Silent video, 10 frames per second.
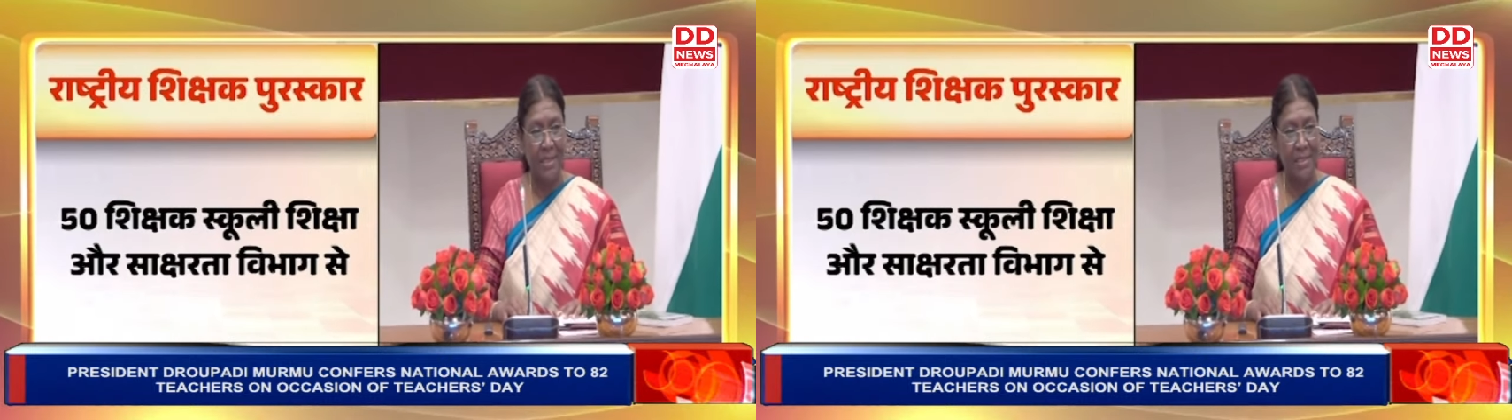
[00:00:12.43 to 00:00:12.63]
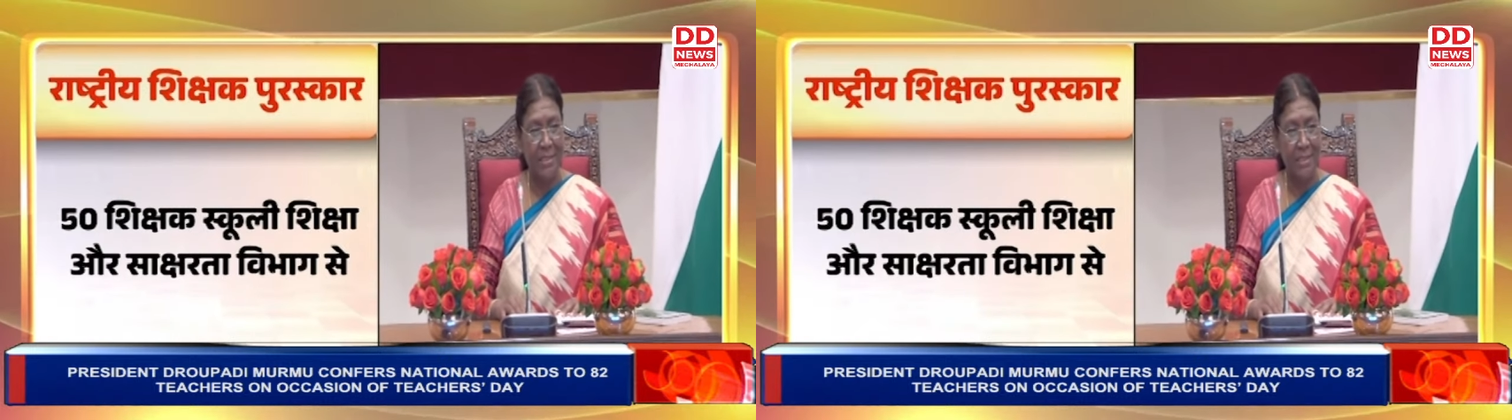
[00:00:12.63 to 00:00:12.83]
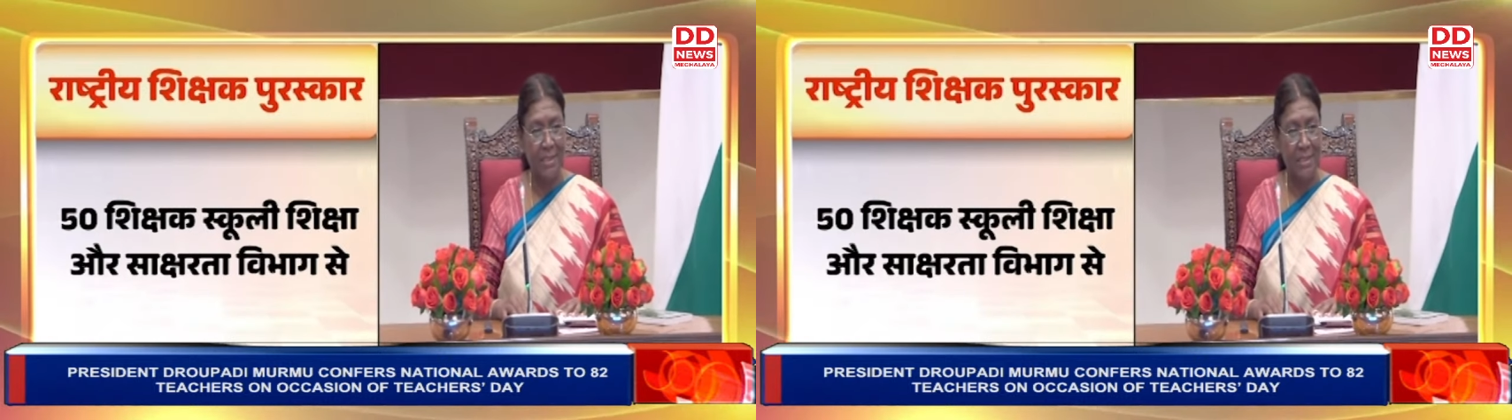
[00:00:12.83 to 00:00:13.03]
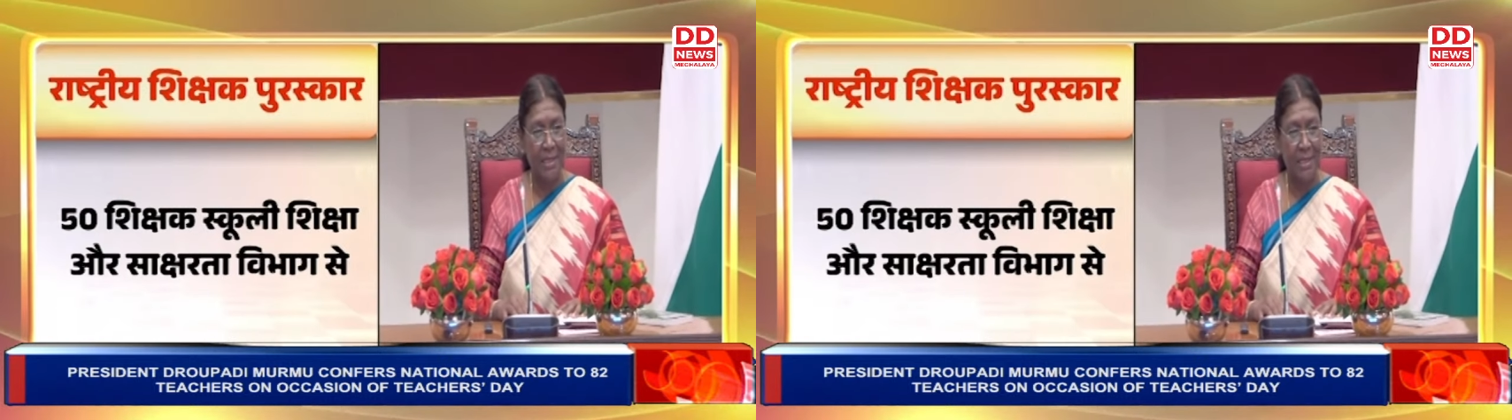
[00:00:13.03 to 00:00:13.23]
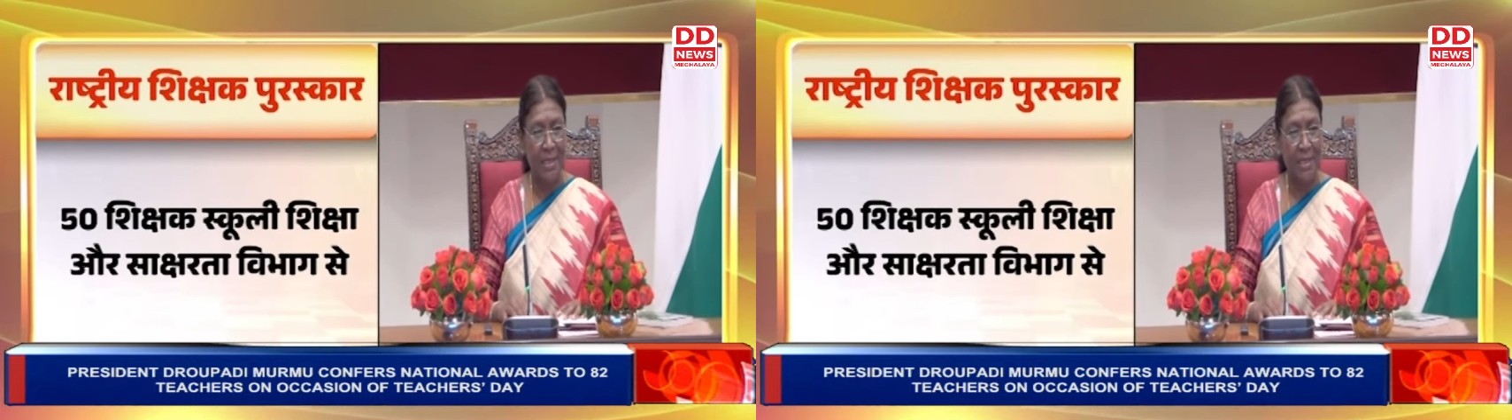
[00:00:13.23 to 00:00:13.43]
the national
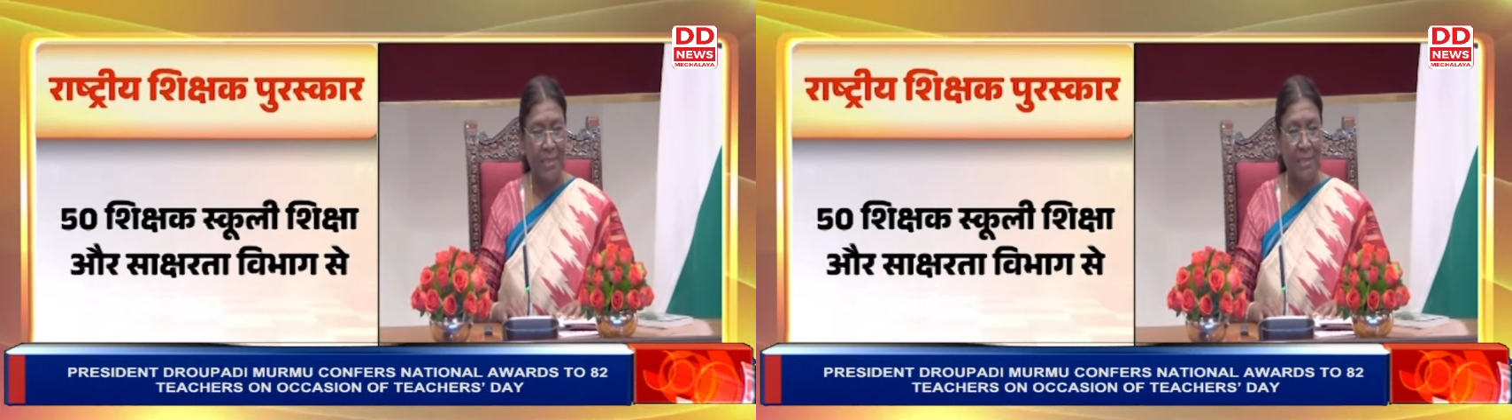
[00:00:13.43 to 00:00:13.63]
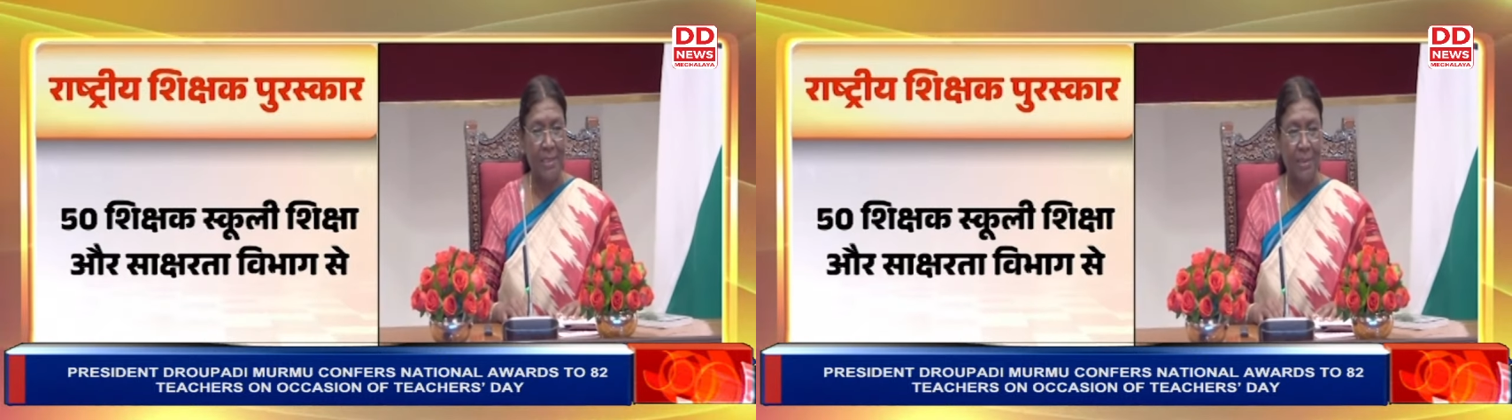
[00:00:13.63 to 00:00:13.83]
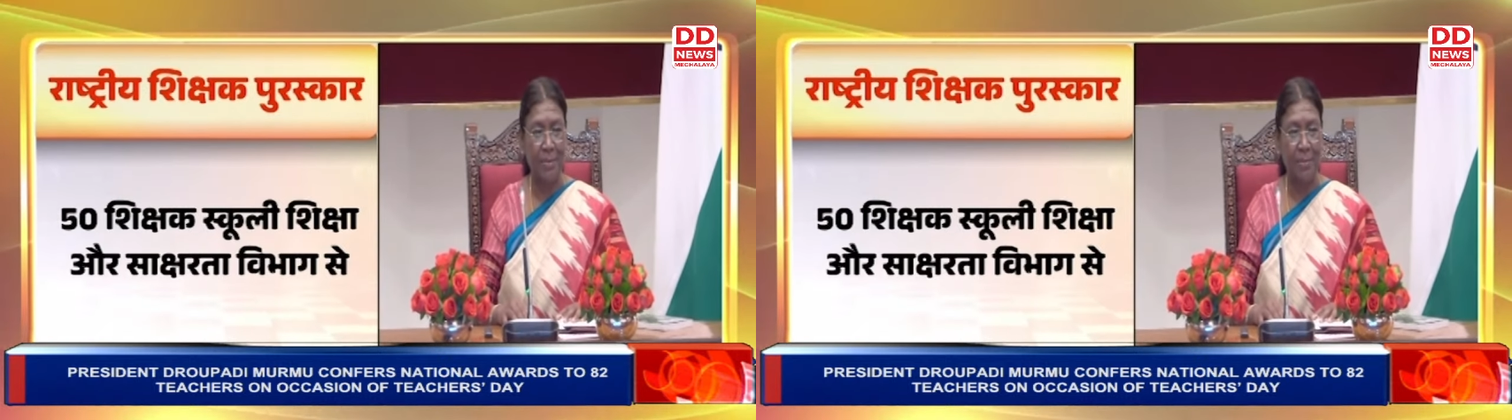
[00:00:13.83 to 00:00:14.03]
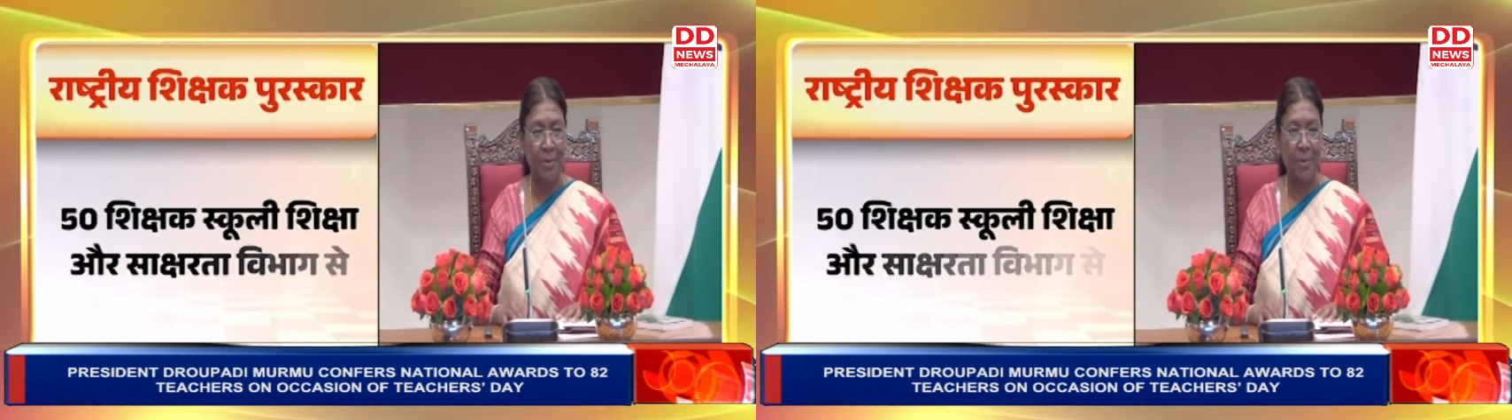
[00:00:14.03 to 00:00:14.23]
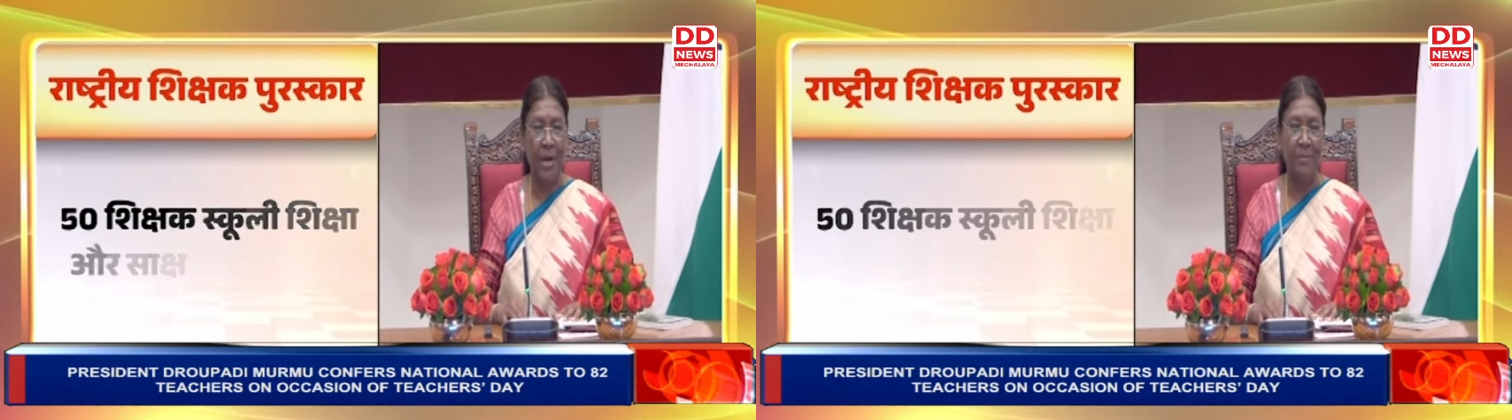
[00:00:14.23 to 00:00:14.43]
awards to
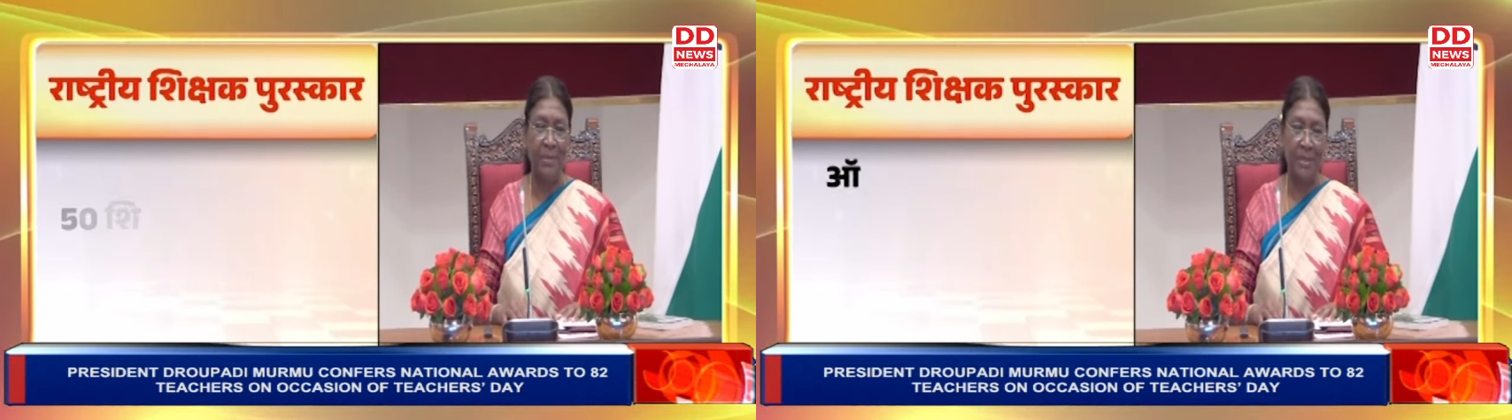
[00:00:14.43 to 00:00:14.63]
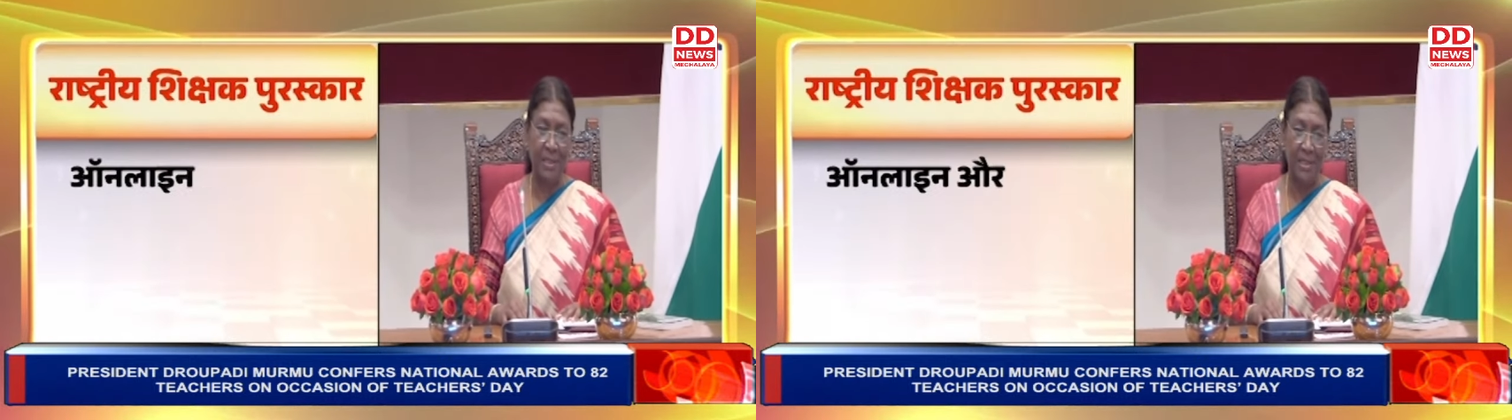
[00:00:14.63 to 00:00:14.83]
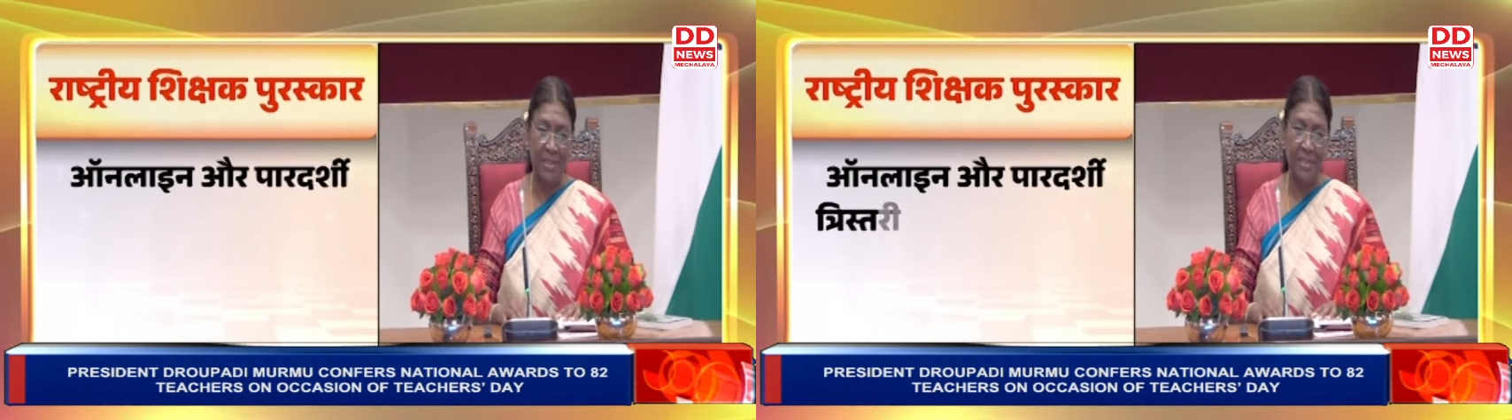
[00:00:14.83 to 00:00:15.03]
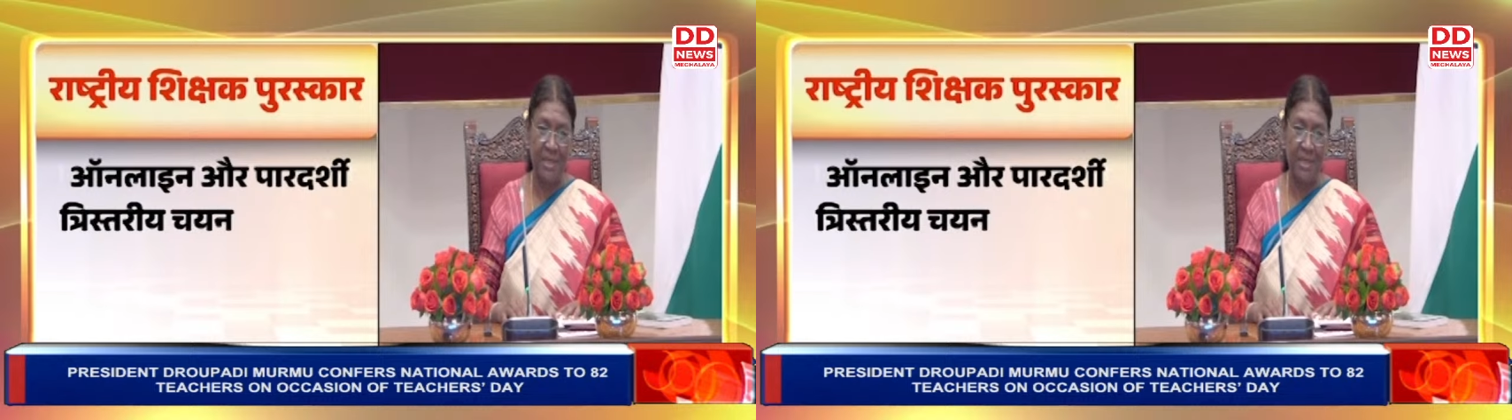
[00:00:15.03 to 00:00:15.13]
82 teachers